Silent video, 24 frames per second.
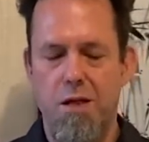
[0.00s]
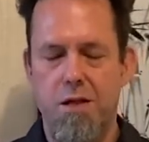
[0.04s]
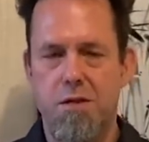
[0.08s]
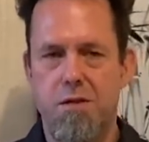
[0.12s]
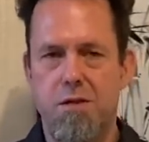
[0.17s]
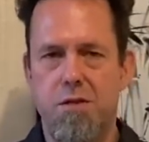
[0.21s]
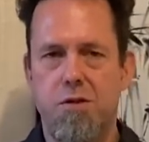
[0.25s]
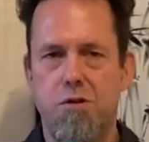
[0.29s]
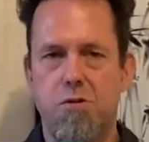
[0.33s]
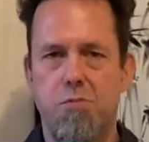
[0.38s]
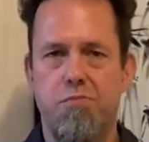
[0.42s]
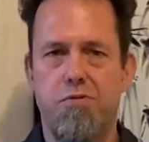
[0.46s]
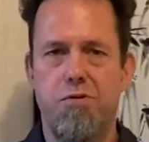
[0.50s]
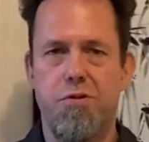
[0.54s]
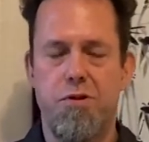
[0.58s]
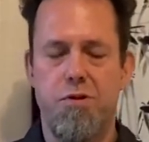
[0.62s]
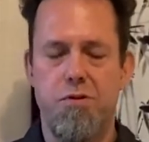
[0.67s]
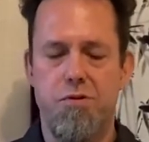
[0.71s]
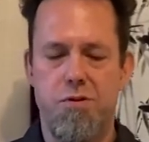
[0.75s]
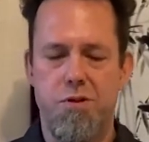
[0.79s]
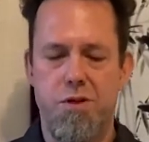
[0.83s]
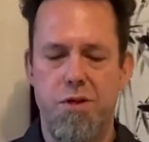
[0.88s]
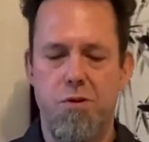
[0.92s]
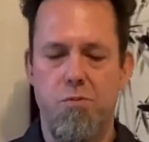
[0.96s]
It's still
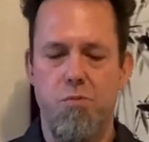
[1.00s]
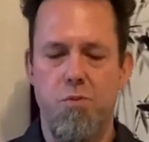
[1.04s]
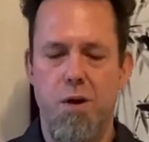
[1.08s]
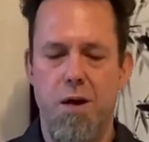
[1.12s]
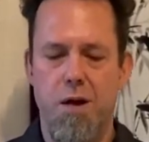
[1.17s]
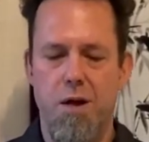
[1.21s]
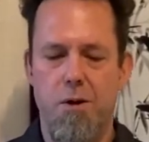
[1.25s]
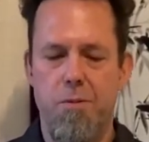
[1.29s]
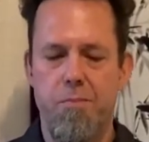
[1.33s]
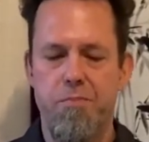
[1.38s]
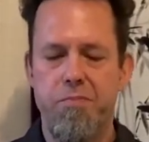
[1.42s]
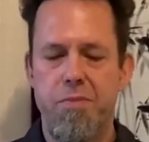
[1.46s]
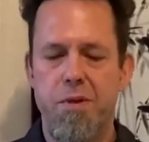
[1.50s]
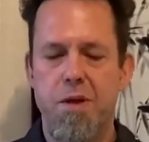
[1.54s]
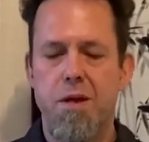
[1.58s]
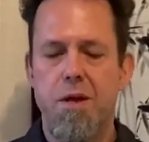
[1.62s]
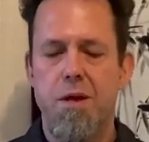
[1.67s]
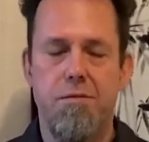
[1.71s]
producing well.